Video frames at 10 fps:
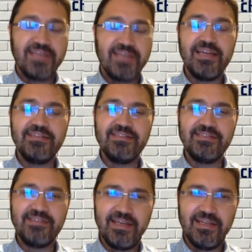As I
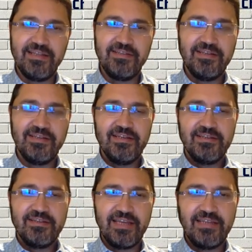
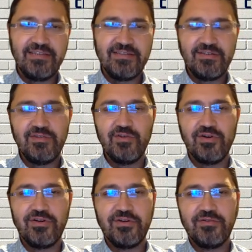understand, thanks
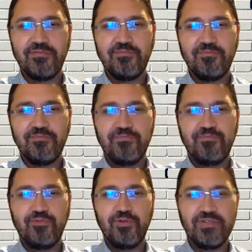to your
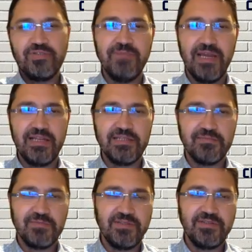process
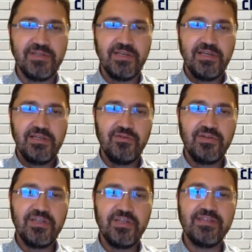management,
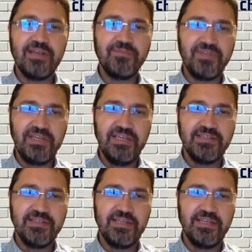you can
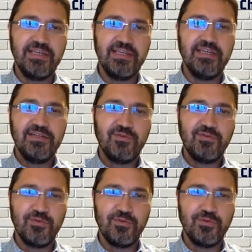adapt easily
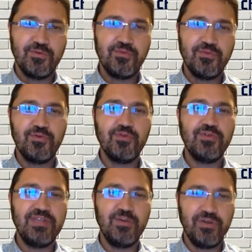to
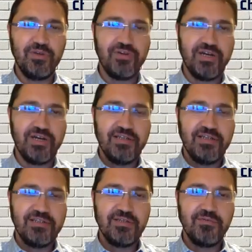the new
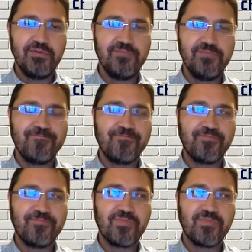era. So